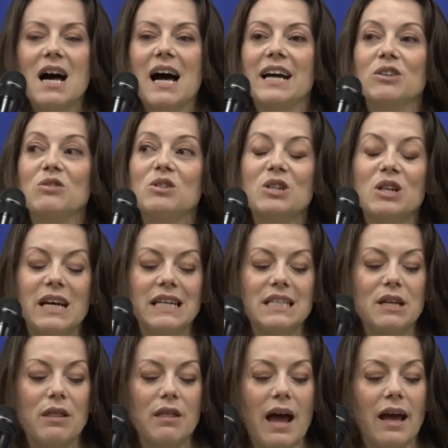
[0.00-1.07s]
I'd also like
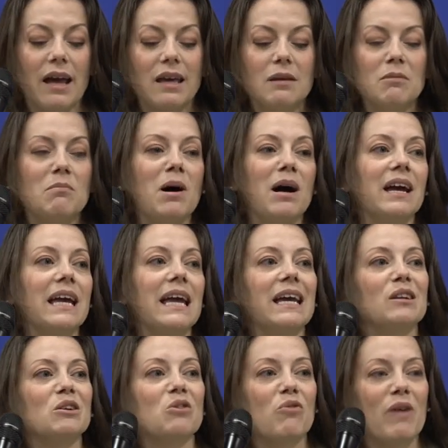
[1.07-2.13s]
to thank my
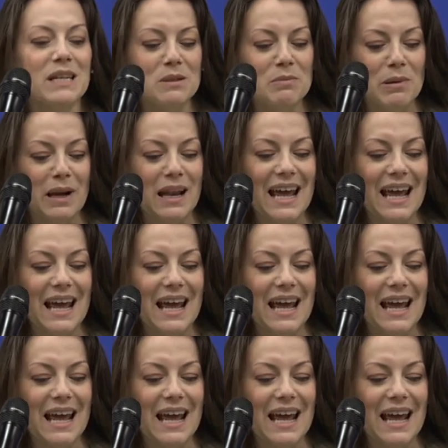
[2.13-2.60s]
incredible